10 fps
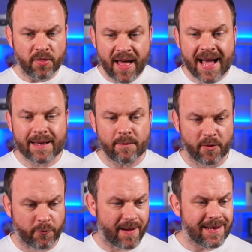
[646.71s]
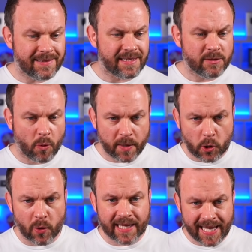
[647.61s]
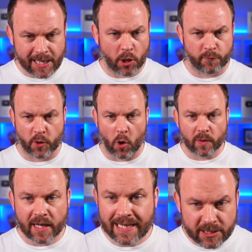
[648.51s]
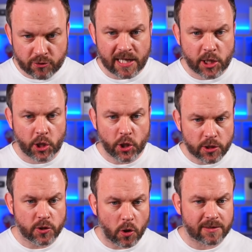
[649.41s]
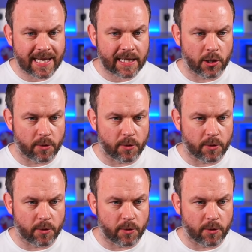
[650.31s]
That, my friends, is what we call a kickoff goal. Literally could not tackle